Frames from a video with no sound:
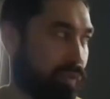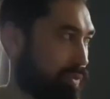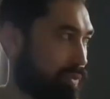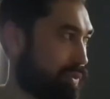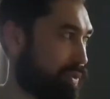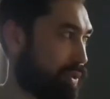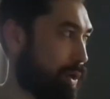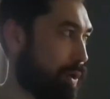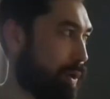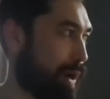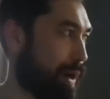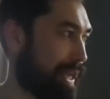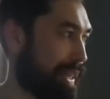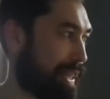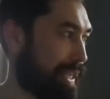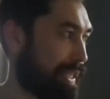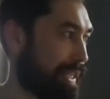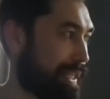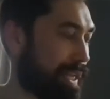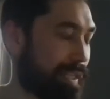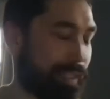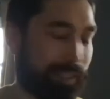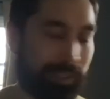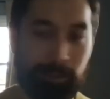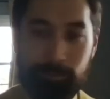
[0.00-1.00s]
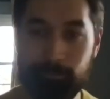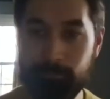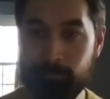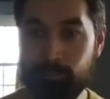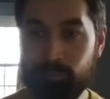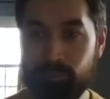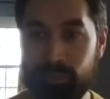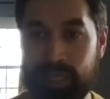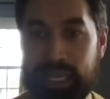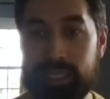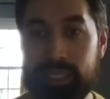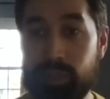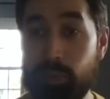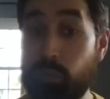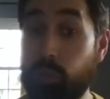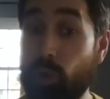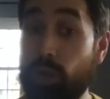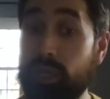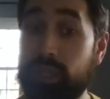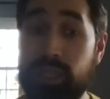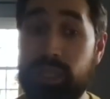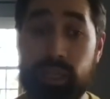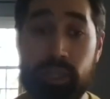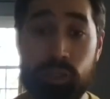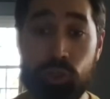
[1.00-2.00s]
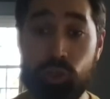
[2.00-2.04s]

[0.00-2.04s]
So I think that's an important thing.